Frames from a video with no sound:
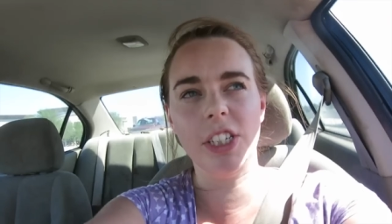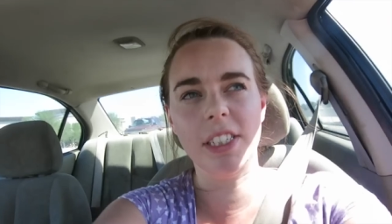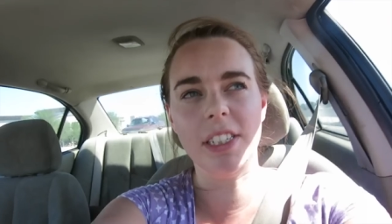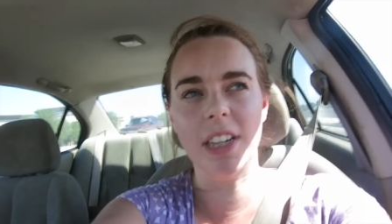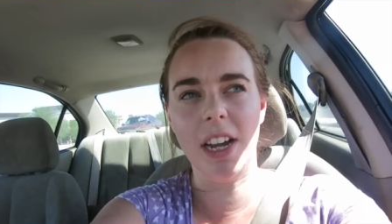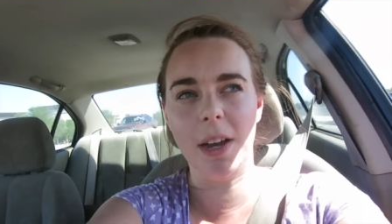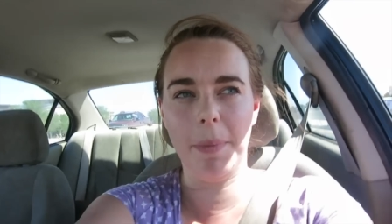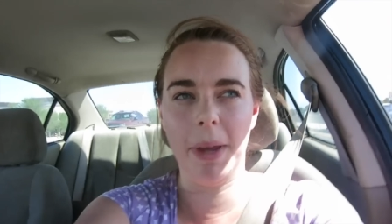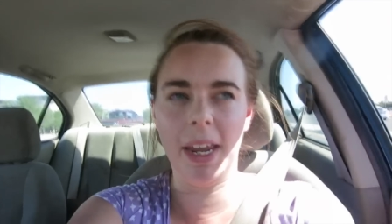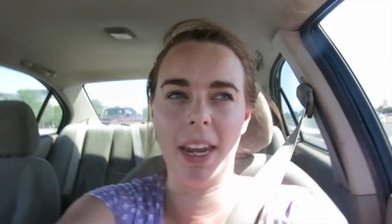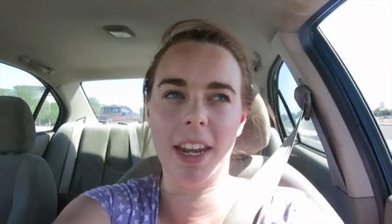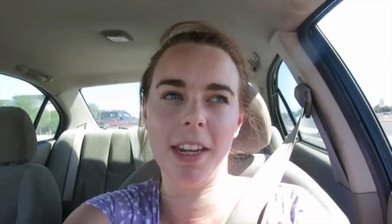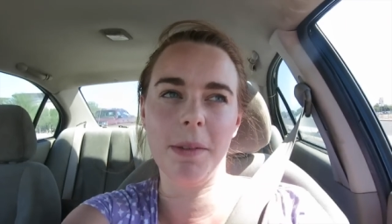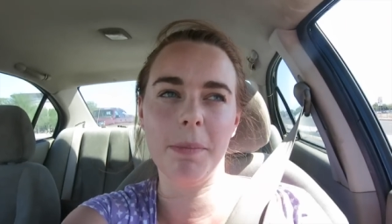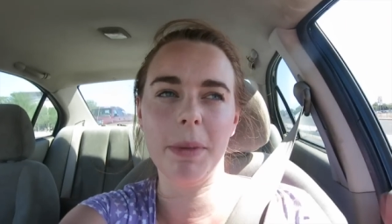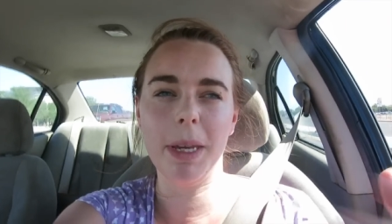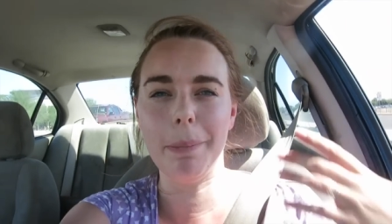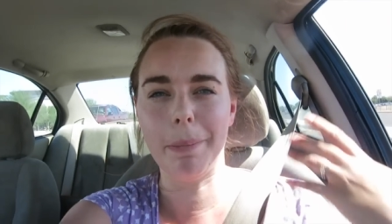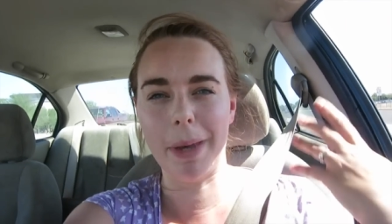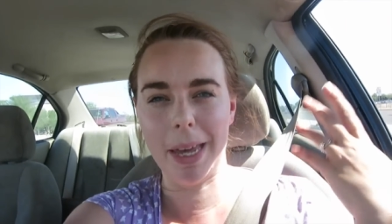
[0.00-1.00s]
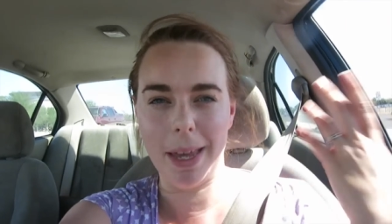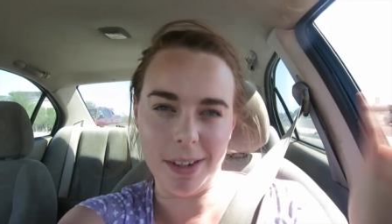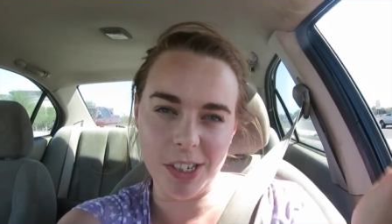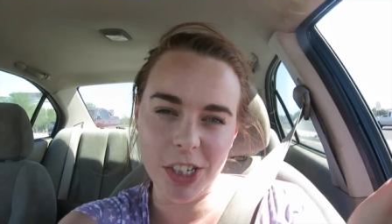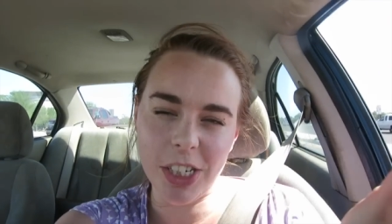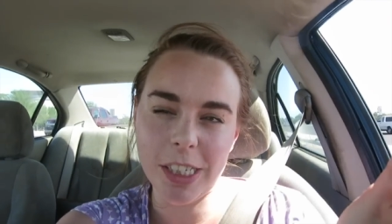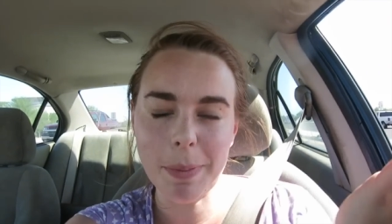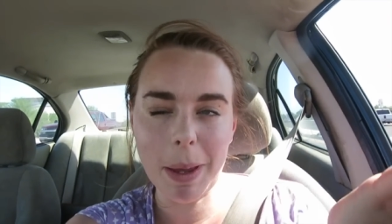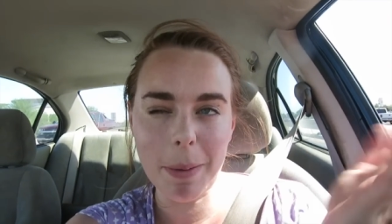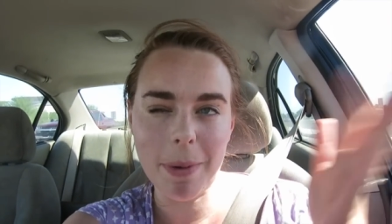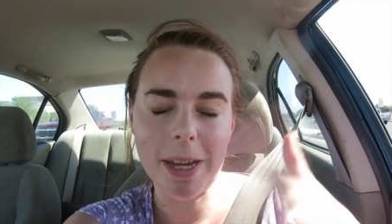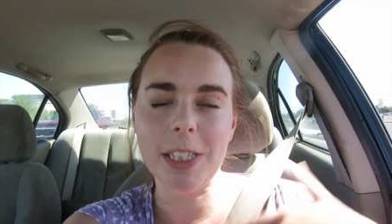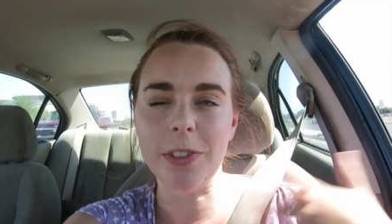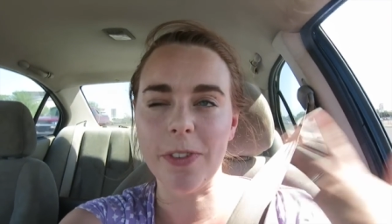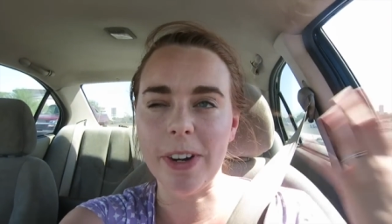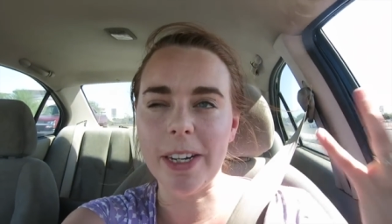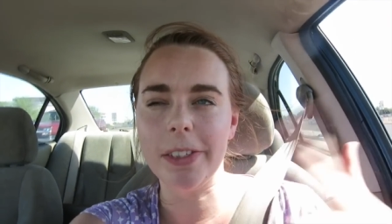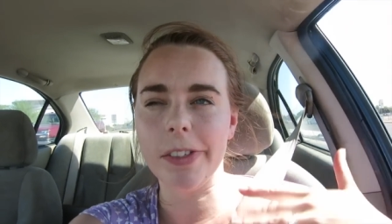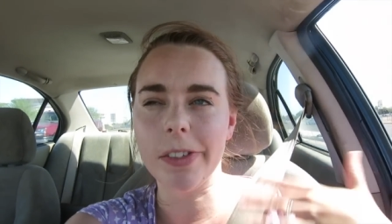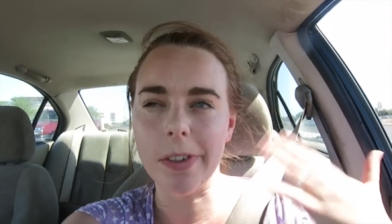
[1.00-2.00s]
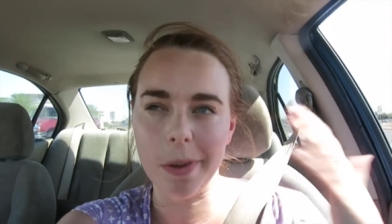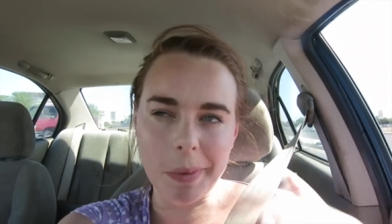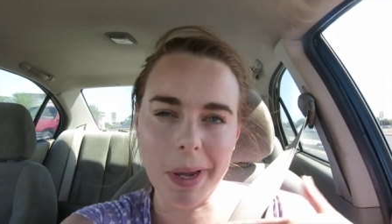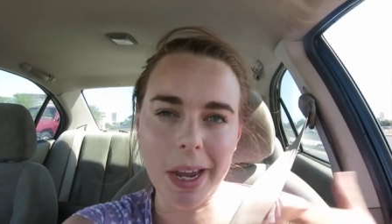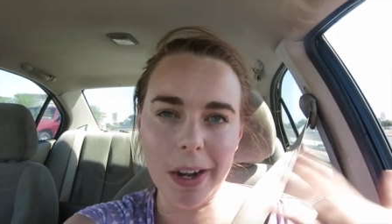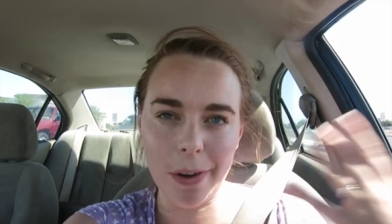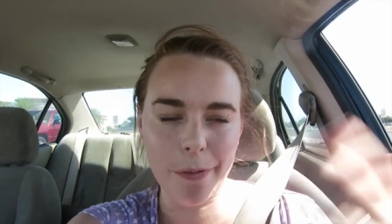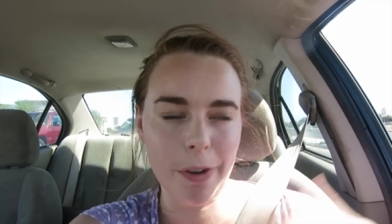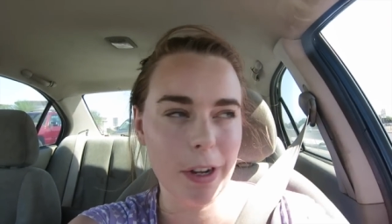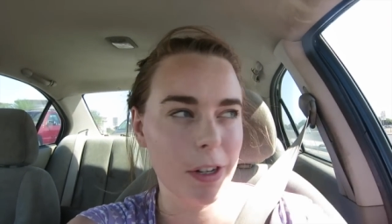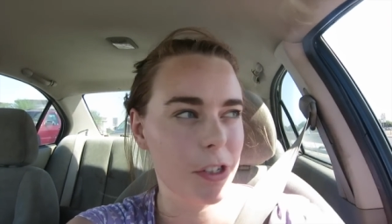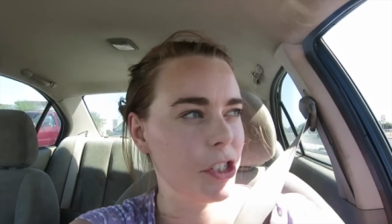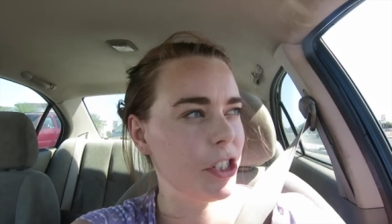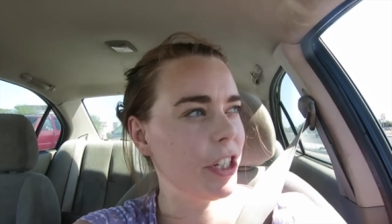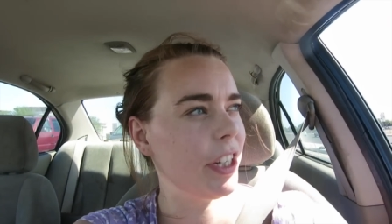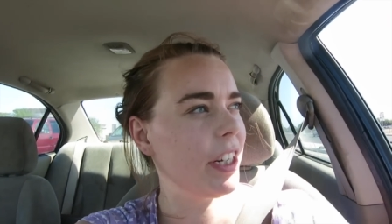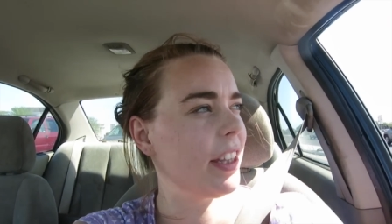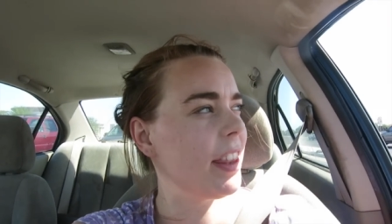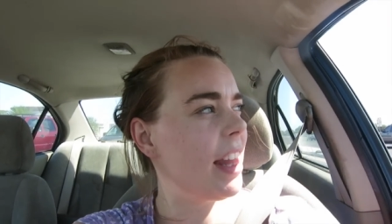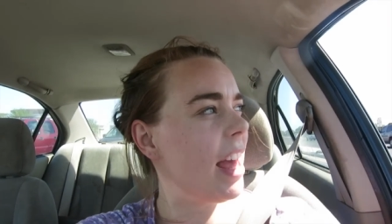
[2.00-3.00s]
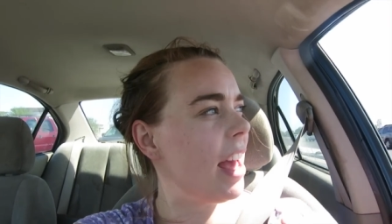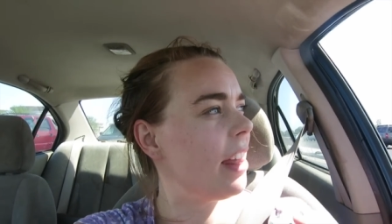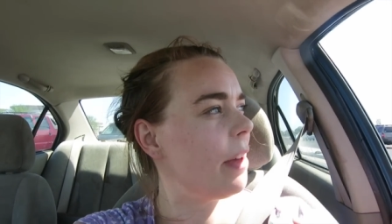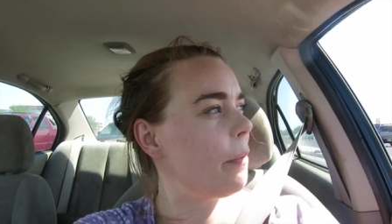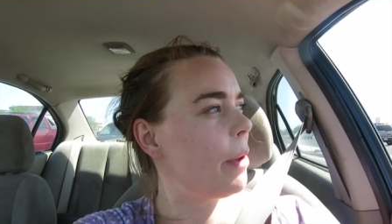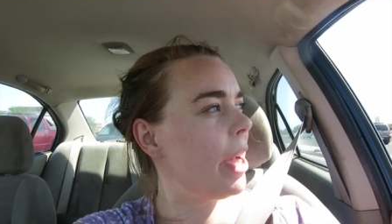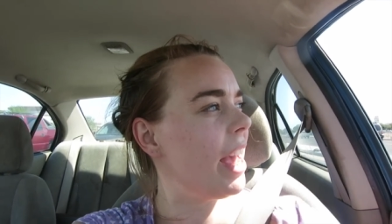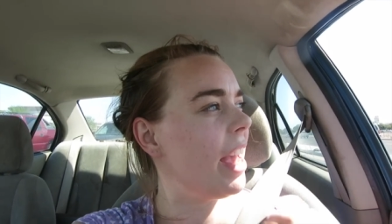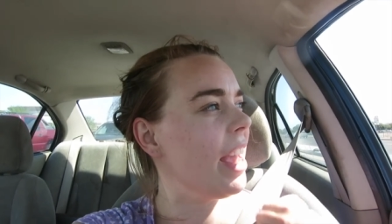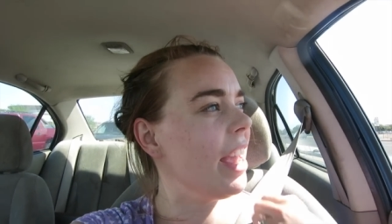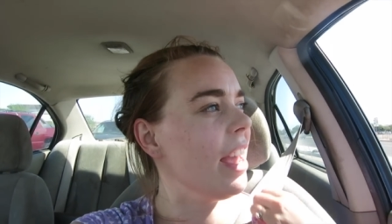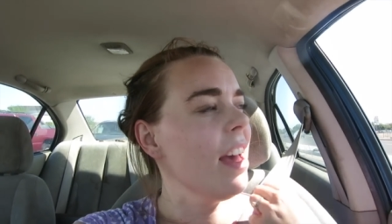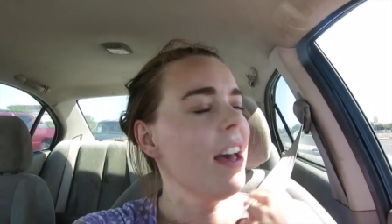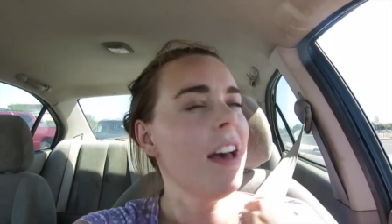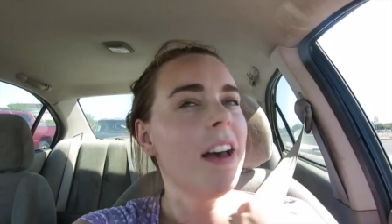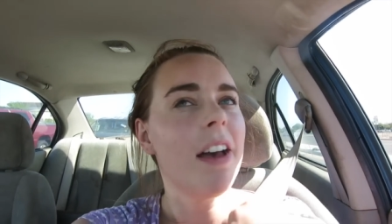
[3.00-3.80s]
she's not paying me, but she's my best friend, so I'm kind of functioning that way.